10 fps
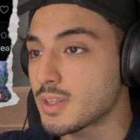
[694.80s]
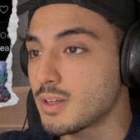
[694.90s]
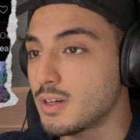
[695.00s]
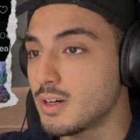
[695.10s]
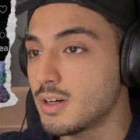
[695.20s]

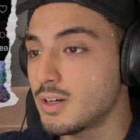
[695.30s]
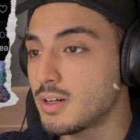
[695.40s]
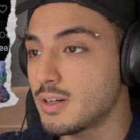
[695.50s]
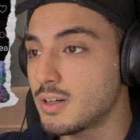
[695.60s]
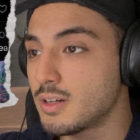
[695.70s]

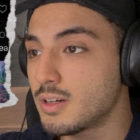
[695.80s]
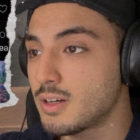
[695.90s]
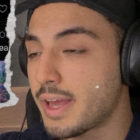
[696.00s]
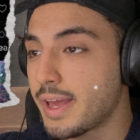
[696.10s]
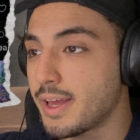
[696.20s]

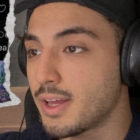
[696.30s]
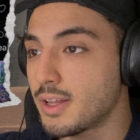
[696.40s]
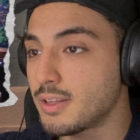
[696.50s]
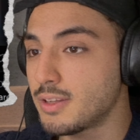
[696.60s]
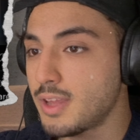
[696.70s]

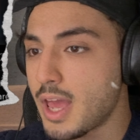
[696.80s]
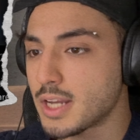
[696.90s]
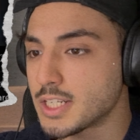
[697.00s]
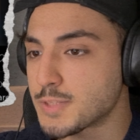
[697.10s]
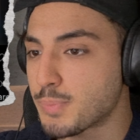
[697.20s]
And yeah,
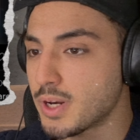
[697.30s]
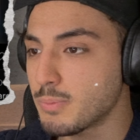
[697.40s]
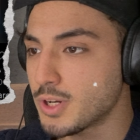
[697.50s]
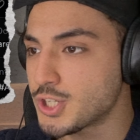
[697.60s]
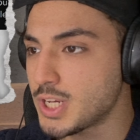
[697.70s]
that's pretty
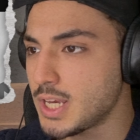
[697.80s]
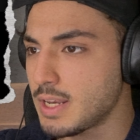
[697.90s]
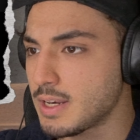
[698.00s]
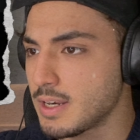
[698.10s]
much it.